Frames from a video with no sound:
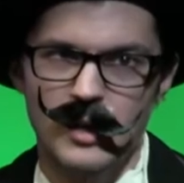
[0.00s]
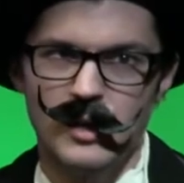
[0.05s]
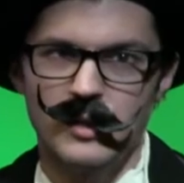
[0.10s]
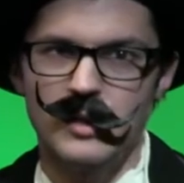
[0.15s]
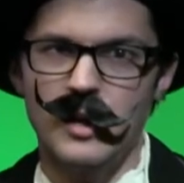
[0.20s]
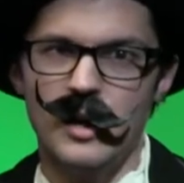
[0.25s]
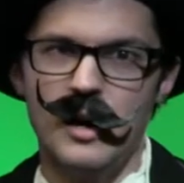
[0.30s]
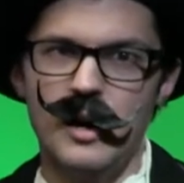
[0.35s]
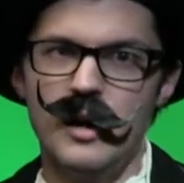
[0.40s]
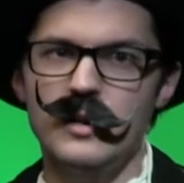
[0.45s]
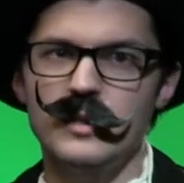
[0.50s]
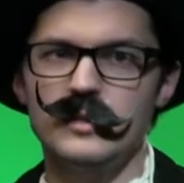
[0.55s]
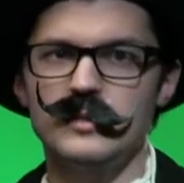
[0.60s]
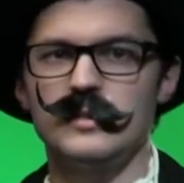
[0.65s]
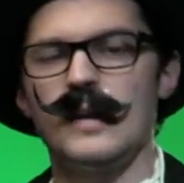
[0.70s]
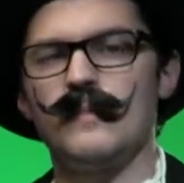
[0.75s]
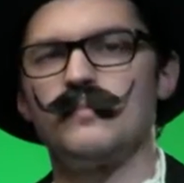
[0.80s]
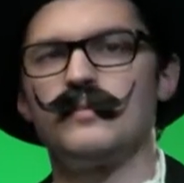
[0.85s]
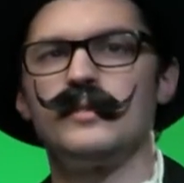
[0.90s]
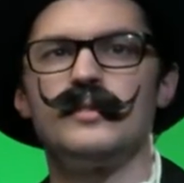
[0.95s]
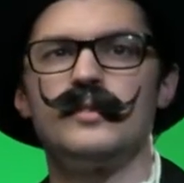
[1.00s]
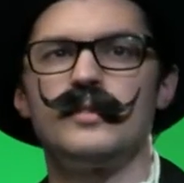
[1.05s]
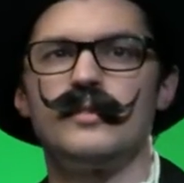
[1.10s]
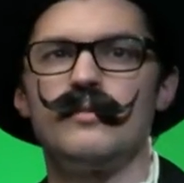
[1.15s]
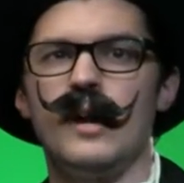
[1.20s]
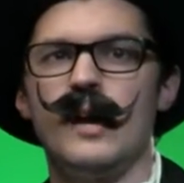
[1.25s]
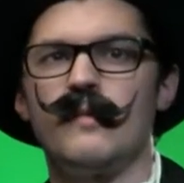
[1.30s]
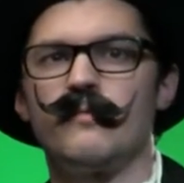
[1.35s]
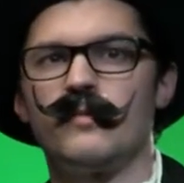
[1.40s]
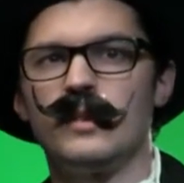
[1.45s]
There are exceptions
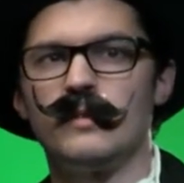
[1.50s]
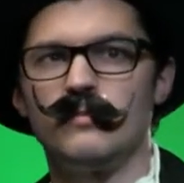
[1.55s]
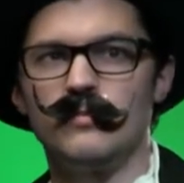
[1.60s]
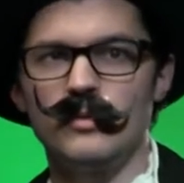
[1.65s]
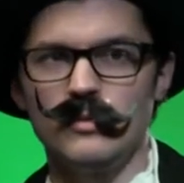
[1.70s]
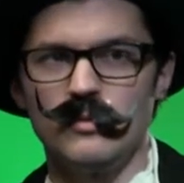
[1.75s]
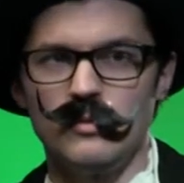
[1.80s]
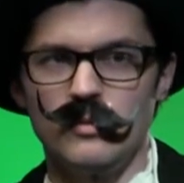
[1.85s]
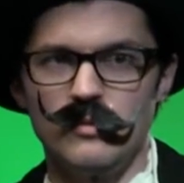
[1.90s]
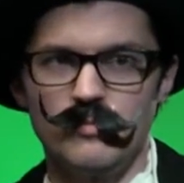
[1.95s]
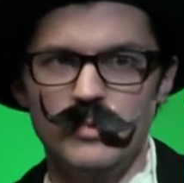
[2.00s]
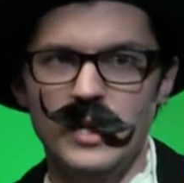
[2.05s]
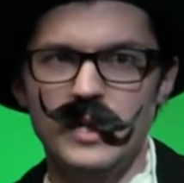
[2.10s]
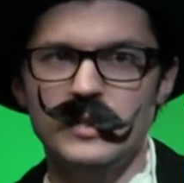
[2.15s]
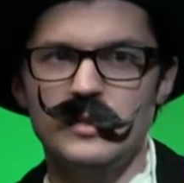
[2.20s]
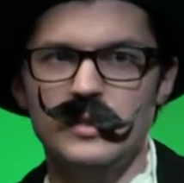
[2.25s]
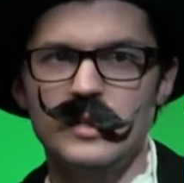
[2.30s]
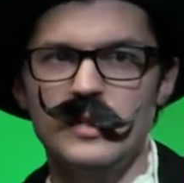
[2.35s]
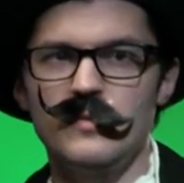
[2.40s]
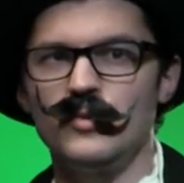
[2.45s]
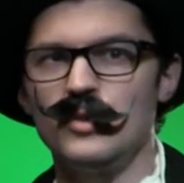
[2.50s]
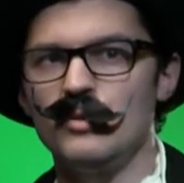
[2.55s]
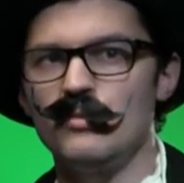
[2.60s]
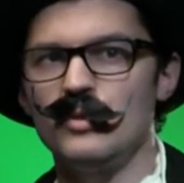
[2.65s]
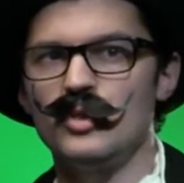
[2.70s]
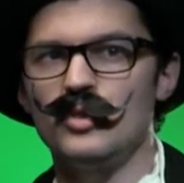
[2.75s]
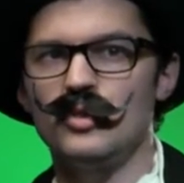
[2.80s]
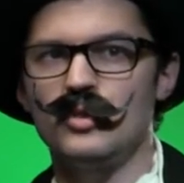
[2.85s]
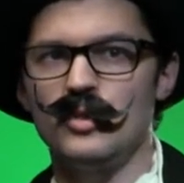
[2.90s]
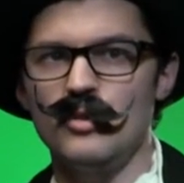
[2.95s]
to every rule, but if you
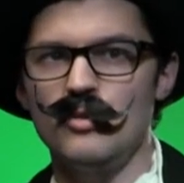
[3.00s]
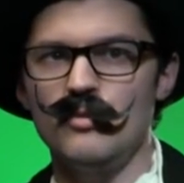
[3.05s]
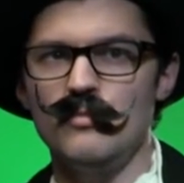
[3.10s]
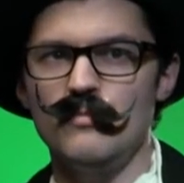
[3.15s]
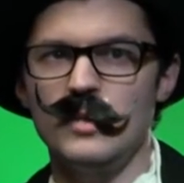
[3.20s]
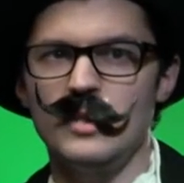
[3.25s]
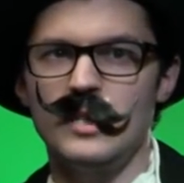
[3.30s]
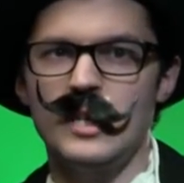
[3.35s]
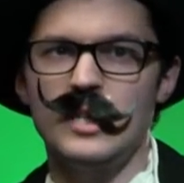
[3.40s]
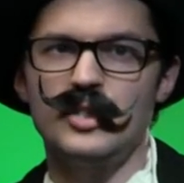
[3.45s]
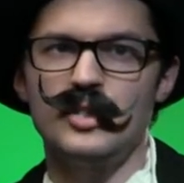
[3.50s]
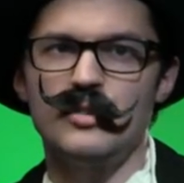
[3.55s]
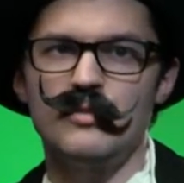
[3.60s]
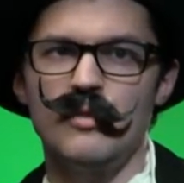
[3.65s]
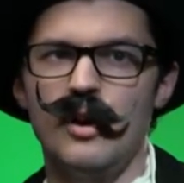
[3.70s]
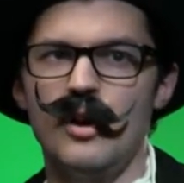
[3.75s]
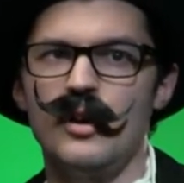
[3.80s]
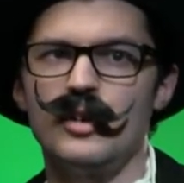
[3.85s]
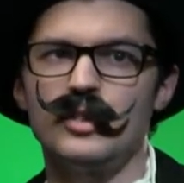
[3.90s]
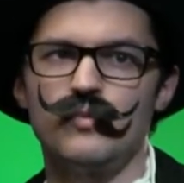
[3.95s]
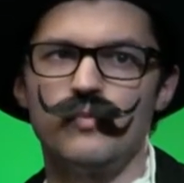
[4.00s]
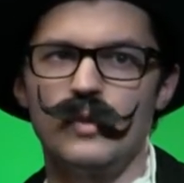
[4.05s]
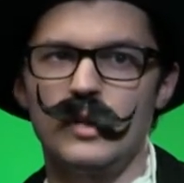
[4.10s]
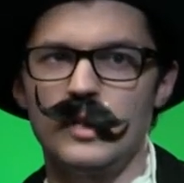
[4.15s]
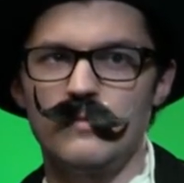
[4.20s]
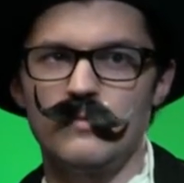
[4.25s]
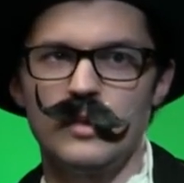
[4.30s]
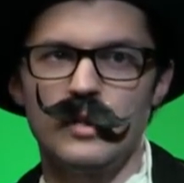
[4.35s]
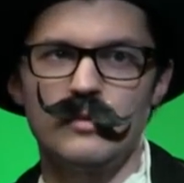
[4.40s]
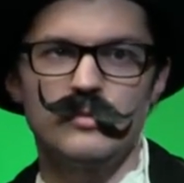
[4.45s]
assume that you aren't one
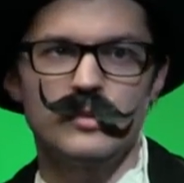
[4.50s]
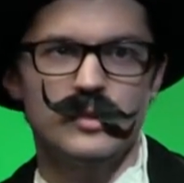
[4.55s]
of those